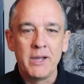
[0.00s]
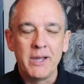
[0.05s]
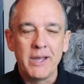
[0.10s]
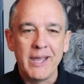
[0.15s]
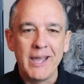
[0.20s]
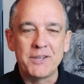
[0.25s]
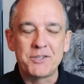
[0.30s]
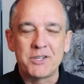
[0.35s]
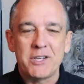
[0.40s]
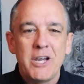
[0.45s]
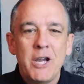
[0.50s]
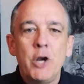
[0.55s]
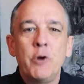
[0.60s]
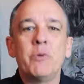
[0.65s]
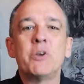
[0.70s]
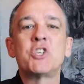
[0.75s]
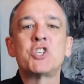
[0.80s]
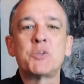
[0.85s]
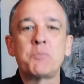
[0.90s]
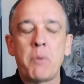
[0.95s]
It's
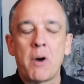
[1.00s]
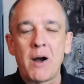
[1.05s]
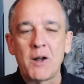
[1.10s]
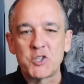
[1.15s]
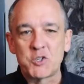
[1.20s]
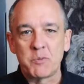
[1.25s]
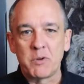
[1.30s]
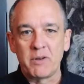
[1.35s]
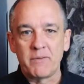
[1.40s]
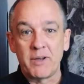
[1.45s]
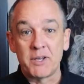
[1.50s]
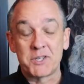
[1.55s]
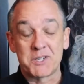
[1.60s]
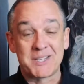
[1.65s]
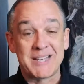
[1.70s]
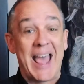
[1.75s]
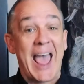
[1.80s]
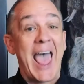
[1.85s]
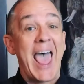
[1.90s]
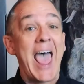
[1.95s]
irresponsible of us
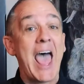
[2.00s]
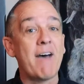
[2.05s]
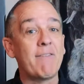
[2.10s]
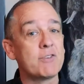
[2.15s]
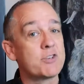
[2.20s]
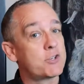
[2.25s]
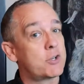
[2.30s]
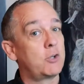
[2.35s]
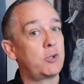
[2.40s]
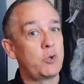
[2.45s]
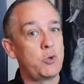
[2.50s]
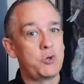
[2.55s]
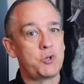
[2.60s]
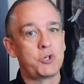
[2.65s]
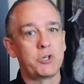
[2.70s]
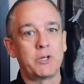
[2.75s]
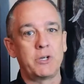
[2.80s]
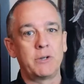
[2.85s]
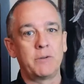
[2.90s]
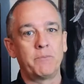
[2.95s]
to have a
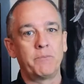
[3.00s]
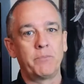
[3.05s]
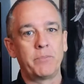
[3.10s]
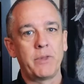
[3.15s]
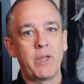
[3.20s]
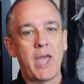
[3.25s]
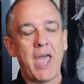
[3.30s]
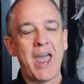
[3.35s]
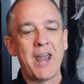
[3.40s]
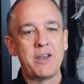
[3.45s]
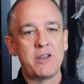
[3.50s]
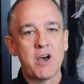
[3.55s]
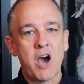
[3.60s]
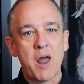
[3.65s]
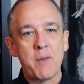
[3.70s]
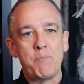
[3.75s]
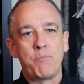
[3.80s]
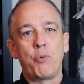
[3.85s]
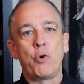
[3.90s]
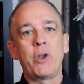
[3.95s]
solution and
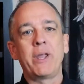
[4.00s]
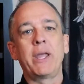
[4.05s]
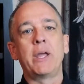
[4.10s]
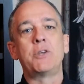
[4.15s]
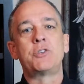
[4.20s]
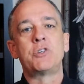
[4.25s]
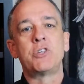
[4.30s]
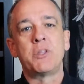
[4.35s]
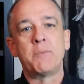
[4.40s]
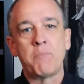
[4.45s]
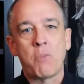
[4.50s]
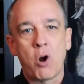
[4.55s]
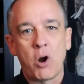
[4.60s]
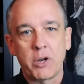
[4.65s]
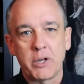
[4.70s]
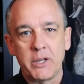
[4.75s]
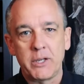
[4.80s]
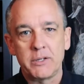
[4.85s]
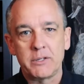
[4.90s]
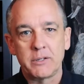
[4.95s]
not bring it to the
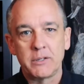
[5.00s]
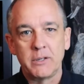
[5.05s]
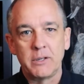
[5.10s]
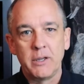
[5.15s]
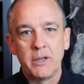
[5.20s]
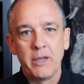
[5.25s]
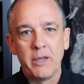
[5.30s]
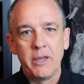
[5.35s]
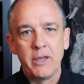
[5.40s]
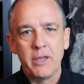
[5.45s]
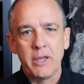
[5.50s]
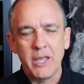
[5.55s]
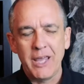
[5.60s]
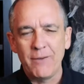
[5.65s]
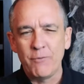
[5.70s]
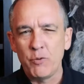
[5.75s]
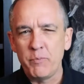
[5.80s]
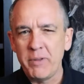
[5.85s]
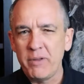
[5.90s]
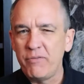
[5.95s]
market.
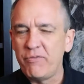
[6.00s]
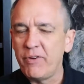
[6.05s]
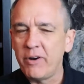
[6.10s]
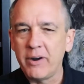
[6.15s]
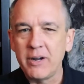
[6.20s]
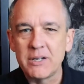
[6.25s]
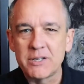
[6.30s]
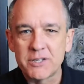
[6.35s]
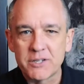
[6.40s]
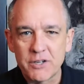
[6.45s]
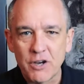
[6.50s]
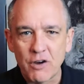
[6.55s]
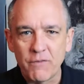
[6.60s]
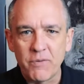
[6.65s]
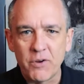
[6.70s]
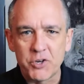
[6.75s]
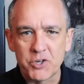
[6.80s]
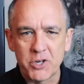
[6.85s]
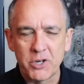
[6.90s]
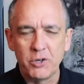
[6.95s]
It would be very
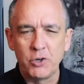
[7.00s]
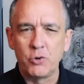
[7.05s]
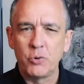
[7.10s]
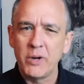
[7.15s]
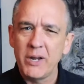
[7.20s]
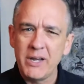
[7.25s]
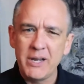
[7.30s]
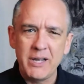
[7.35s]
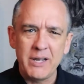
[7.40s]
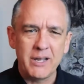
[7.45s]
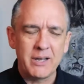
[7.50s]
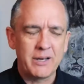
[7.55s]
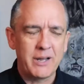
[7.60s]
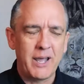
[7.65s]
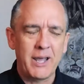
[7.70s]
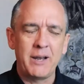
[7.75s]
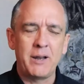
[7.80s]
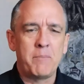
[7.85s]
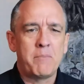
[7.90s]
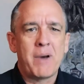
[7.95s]
selfish and greedy and
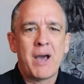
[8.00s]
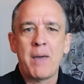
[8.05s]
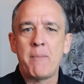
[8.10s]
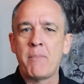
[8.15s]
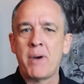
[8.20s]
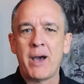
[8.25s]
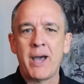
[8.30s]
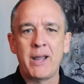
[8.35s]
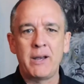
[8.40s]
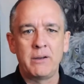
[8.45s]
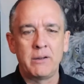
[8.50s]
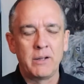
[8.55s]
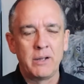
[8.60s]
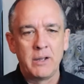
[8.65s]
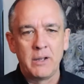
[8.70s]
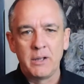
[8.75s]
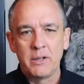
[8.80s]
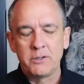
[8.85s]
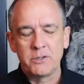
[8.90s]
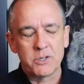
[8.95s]
in my mind,
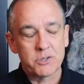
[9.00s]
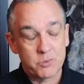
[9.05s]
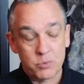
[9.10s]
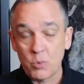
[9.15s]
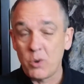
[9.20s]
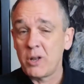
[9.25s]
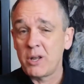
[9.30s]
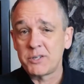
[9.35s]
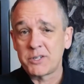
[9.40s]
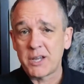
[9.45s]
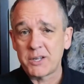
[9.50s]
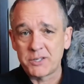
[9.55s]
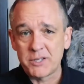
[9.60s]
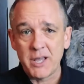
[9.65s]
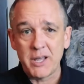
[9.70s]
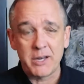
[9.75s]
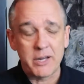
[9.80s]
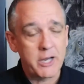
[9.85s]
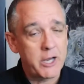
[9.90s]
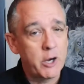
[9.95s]
just, well, as I
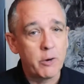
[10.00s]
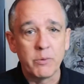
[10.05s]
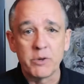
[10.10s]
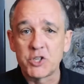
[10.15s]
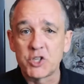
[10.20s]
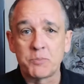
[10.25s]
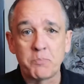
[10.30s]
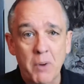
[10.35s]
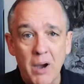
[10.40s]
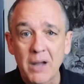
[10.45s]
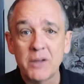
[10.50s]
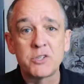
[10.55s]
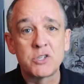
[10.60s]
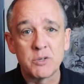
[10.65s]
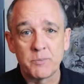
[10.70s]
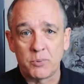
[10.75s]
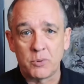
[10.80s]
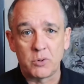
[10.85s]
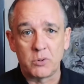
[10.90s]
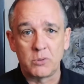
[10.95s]
said,
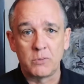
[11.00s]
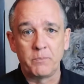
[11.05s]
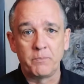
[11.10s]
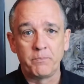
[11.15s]
irresponsible,